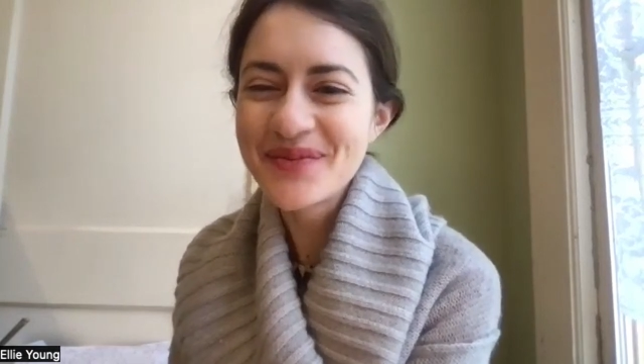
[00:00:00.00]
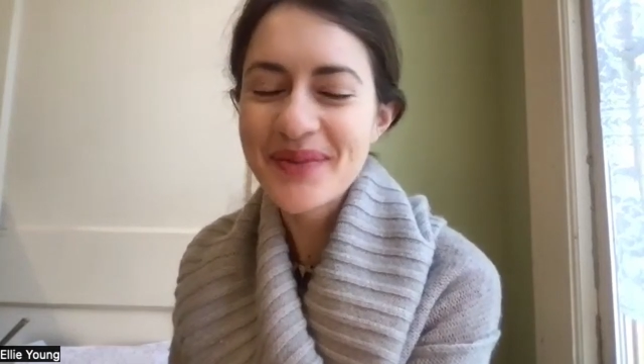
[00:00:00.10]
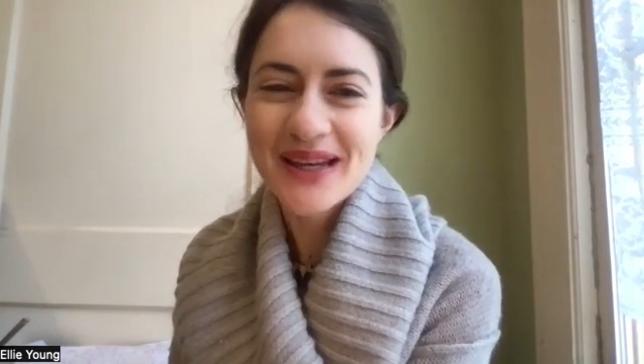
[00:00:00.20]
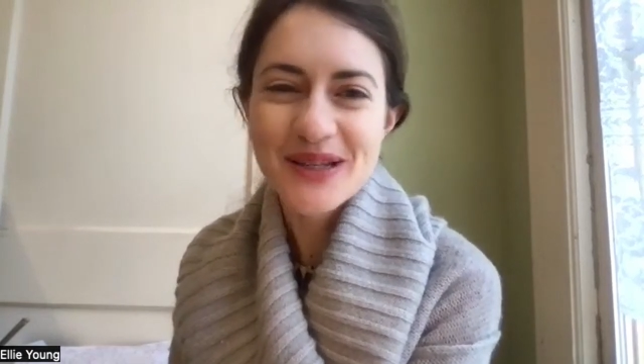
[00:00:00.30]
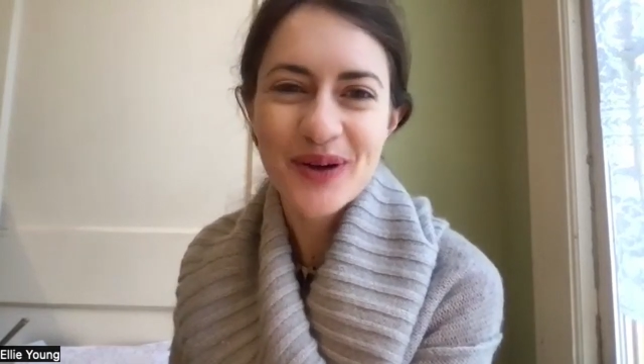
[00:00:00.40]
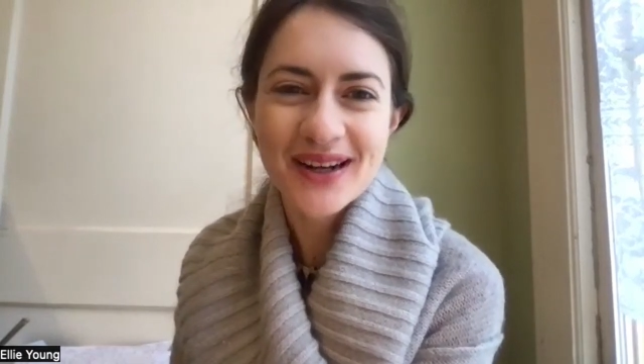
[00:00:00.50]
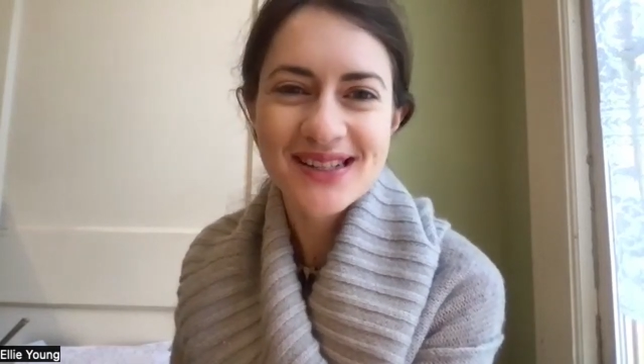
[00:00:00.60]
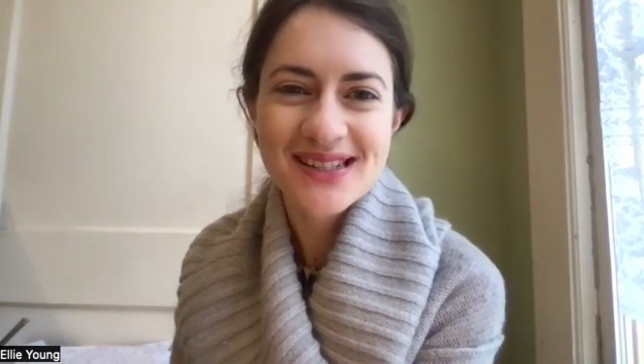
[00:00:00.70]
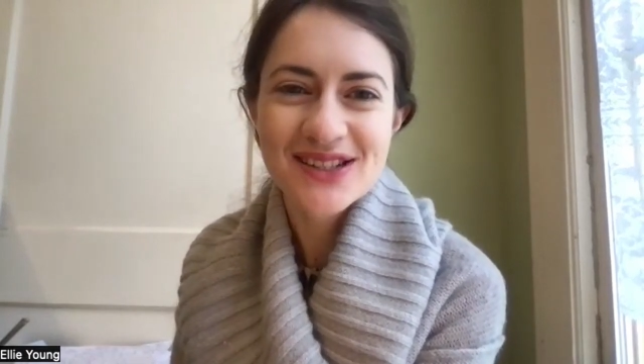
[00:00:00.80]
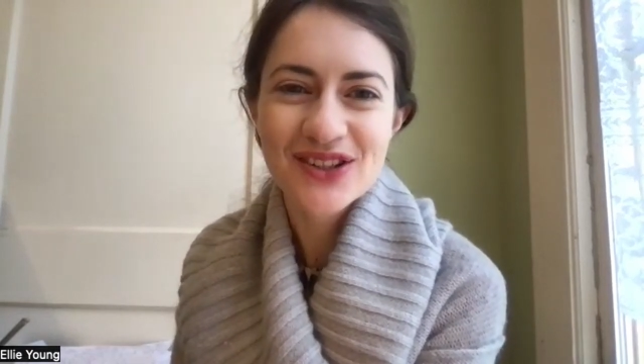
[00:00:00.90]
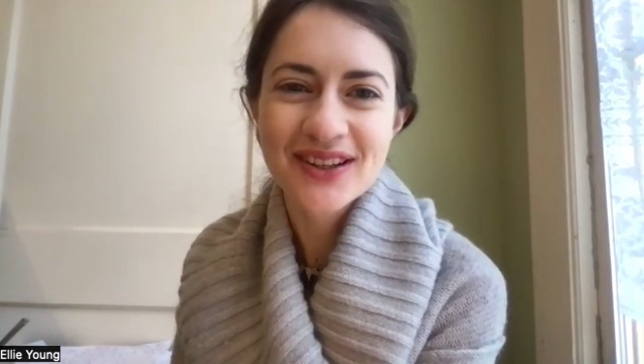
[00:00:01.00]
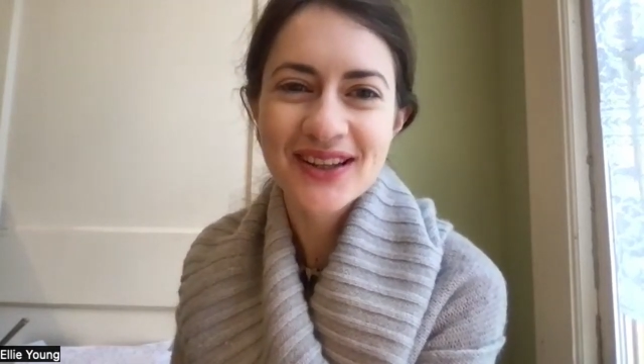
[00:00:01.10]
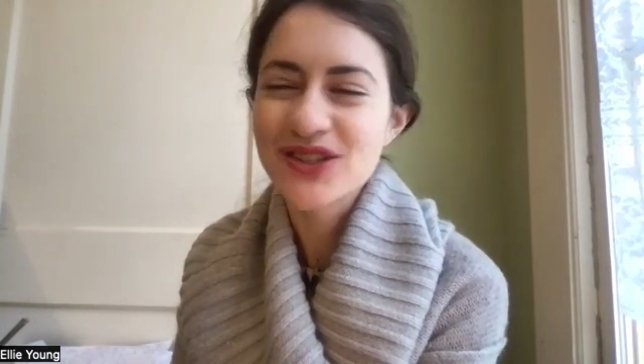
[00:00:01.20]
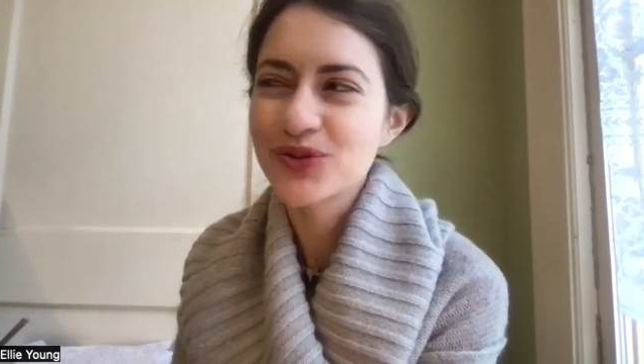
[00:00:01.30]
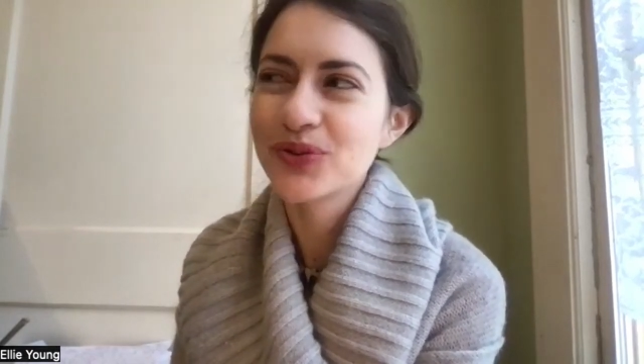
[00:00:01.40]
best practices look
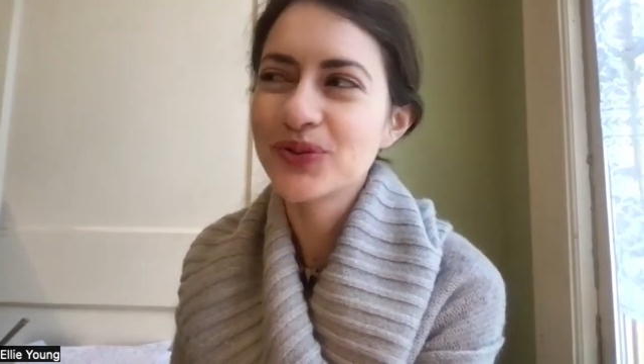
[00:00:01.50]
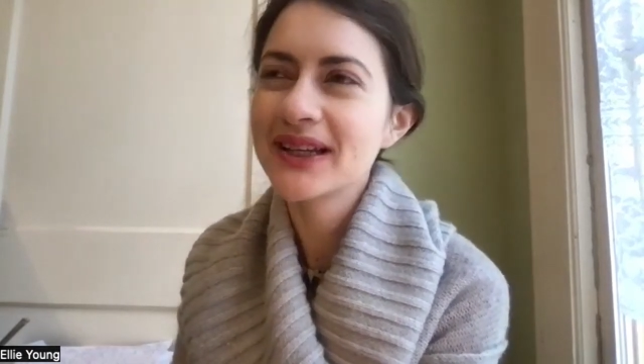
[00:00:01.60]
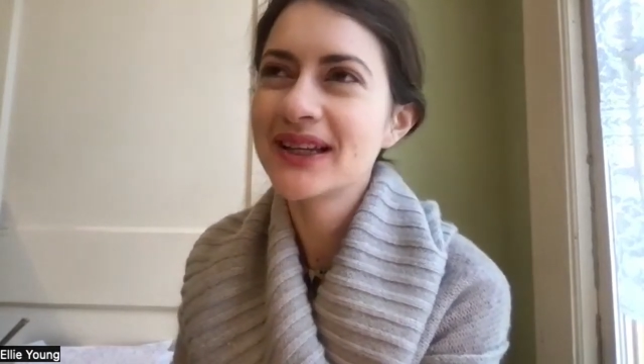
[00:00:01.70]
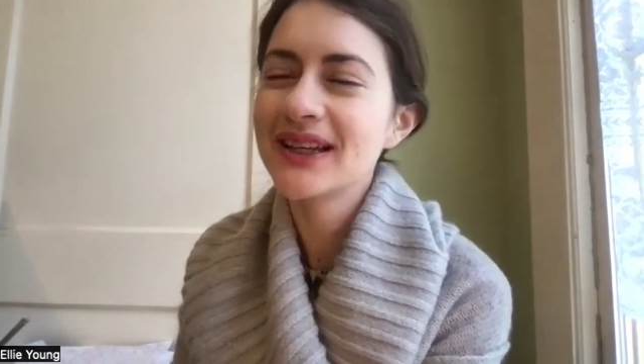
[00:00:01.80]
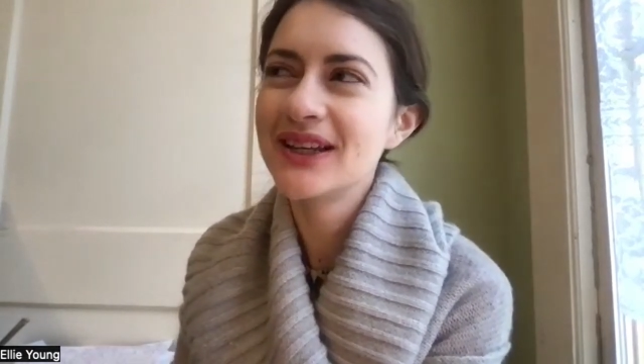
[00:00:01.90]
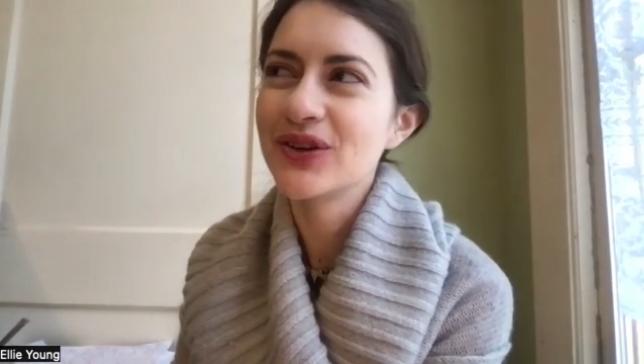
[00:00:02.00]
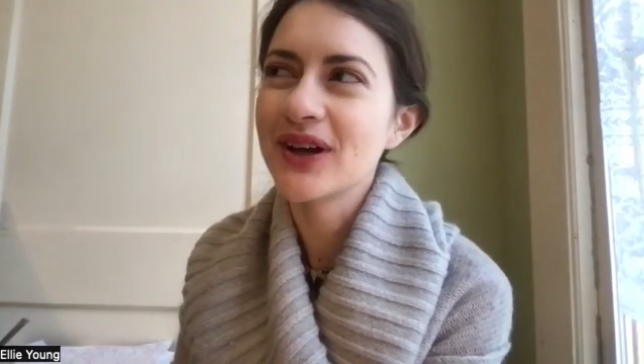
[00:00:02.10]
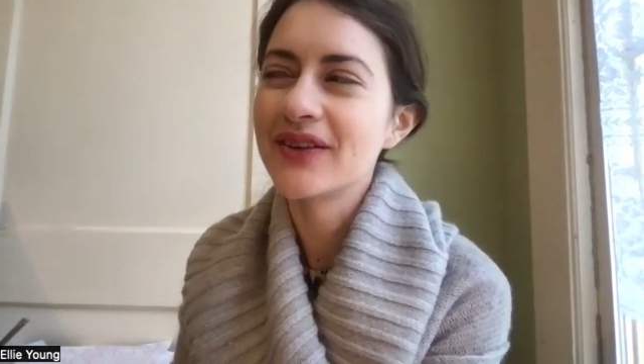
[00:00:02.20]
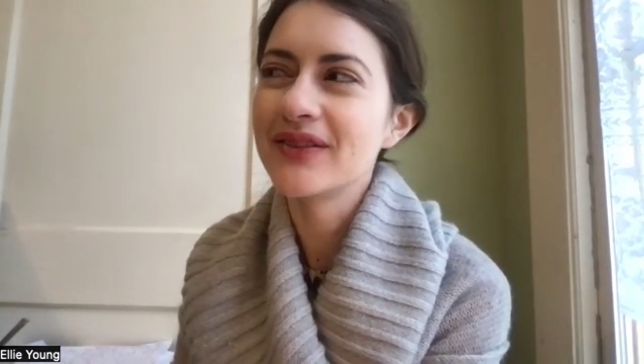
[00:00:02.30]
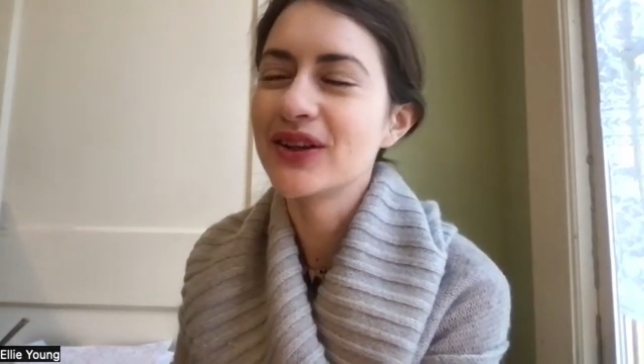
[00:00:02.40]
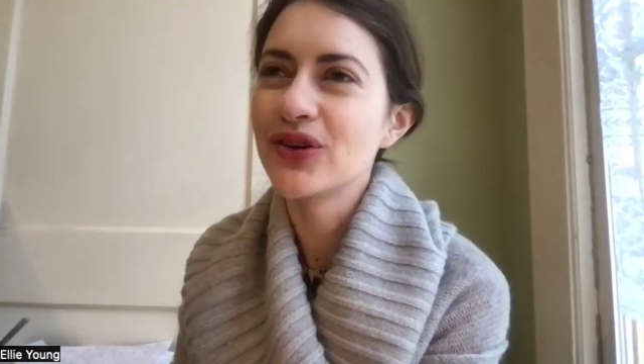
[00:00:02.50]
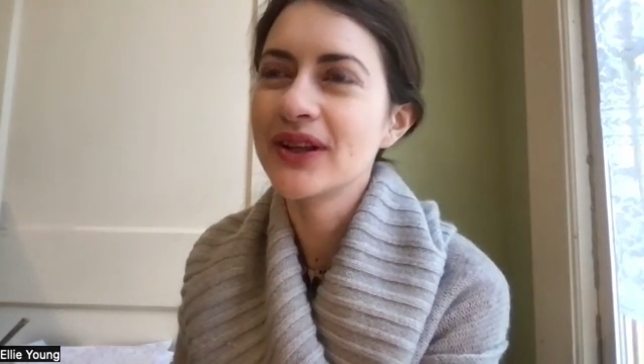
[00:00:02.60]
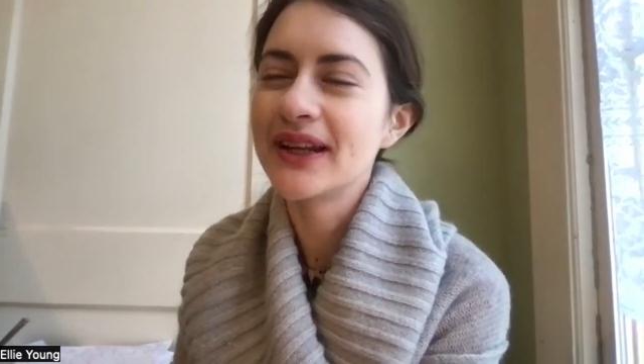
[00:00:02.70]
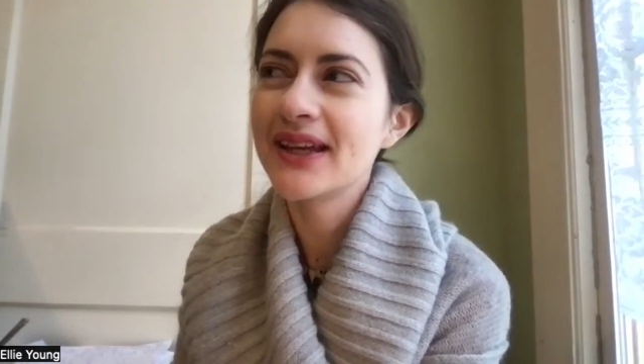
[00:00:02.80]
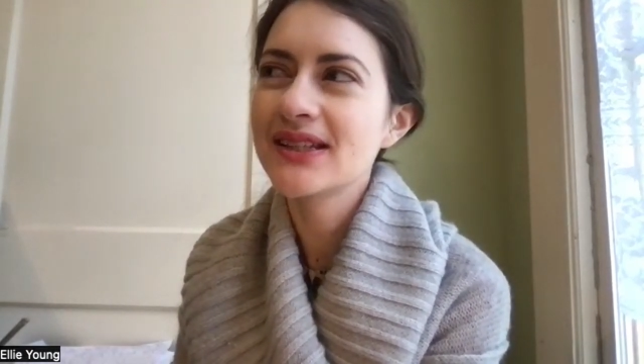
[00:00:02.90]
like. So we're really, you know, kind of in the early
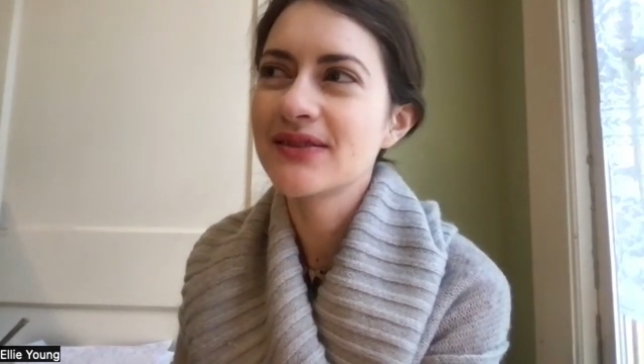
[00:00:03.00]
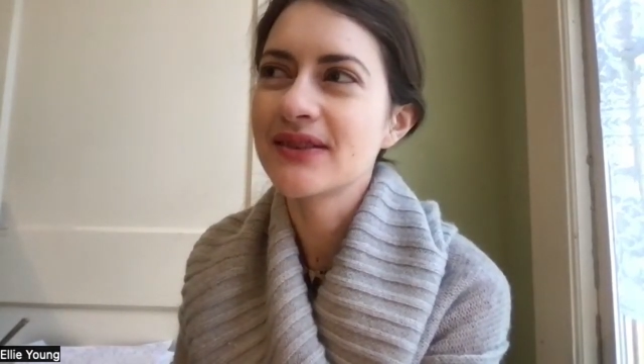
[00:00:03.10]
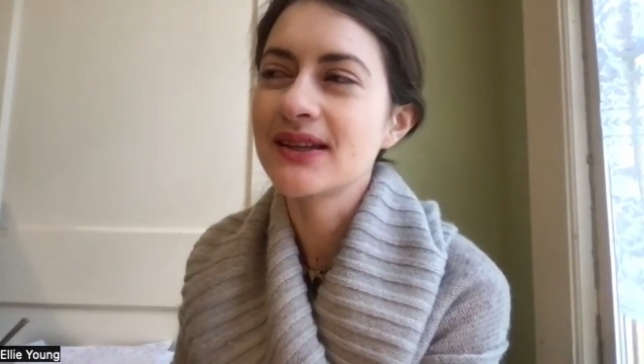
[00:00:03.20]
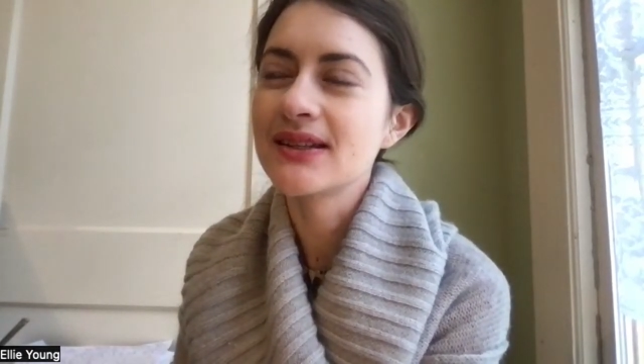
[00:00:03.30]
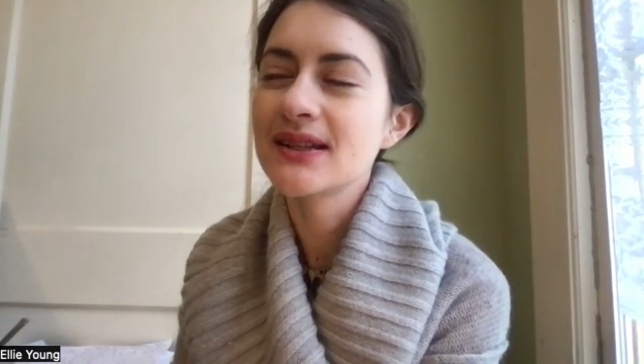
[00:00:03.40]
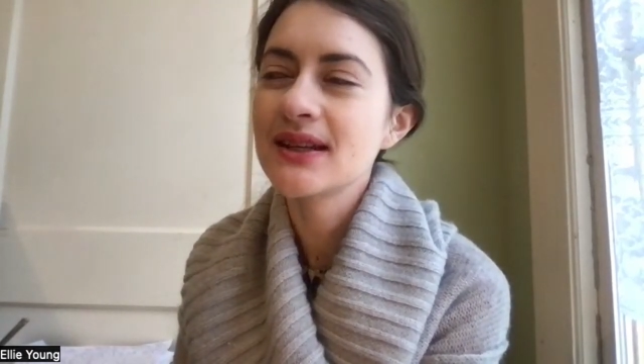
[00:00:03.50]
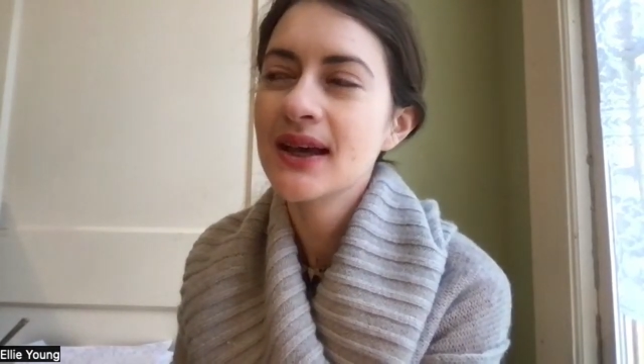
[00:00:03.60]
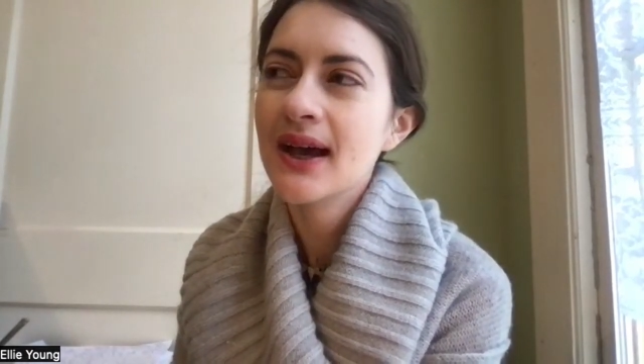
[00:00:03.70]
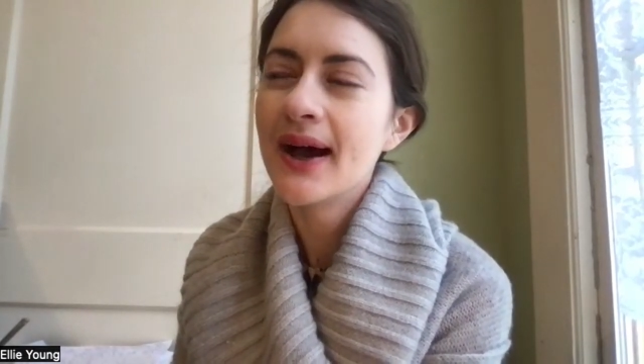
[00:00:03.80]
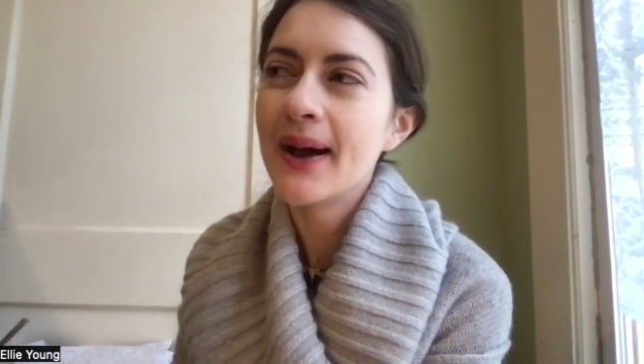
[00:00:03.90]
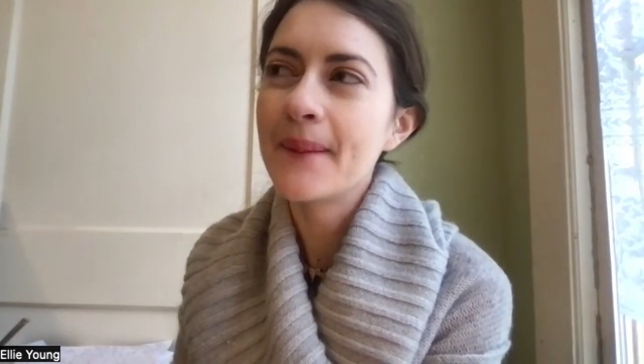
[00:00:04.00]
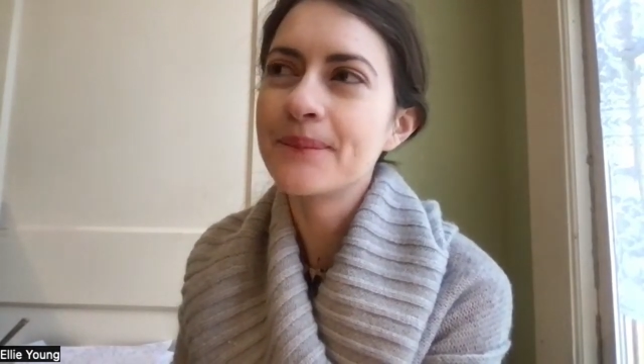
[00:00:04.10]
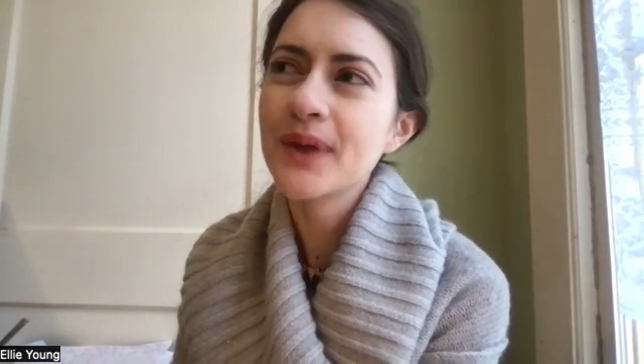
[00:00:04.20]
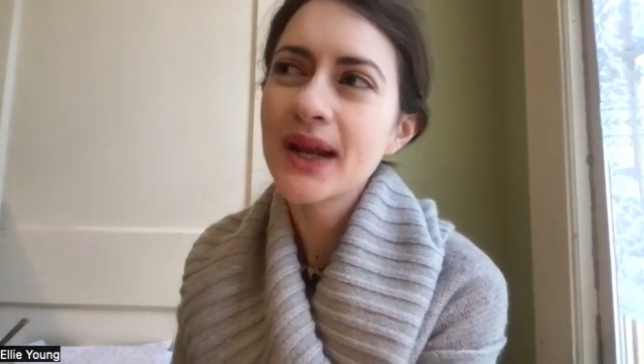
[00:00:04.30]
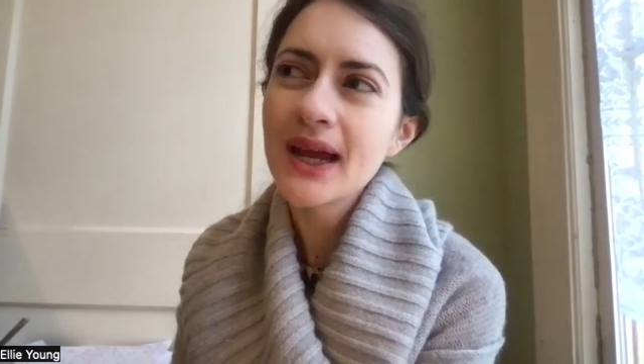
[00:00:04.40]
days of this. Um,
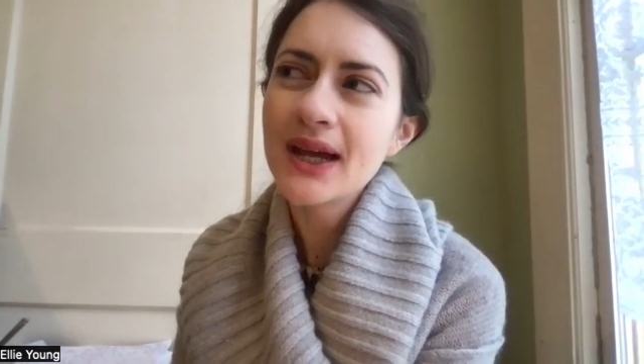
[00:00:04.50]
but I,